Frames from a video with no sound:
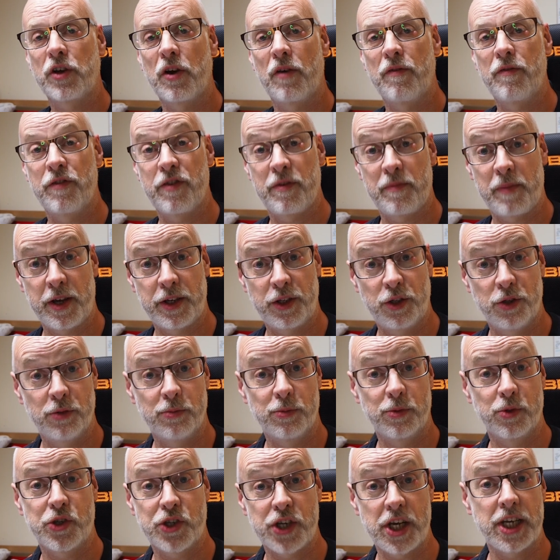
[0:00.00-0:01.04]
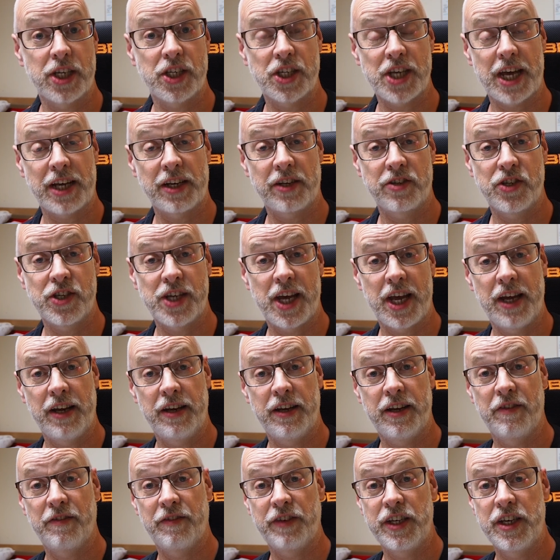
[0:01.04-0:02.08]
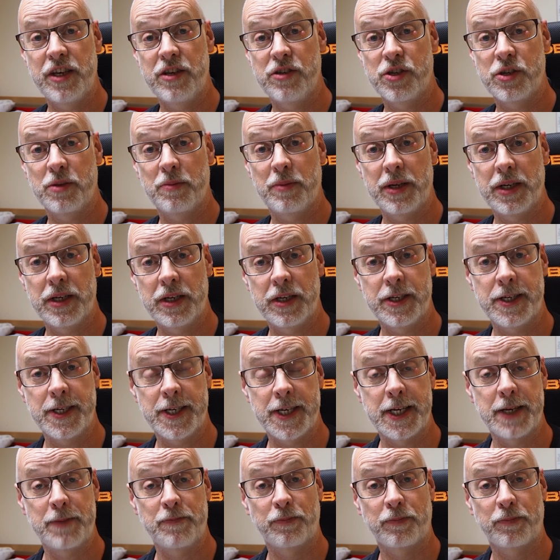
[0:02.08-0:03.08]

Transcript: gone for my normal 6 out of 10 for usability.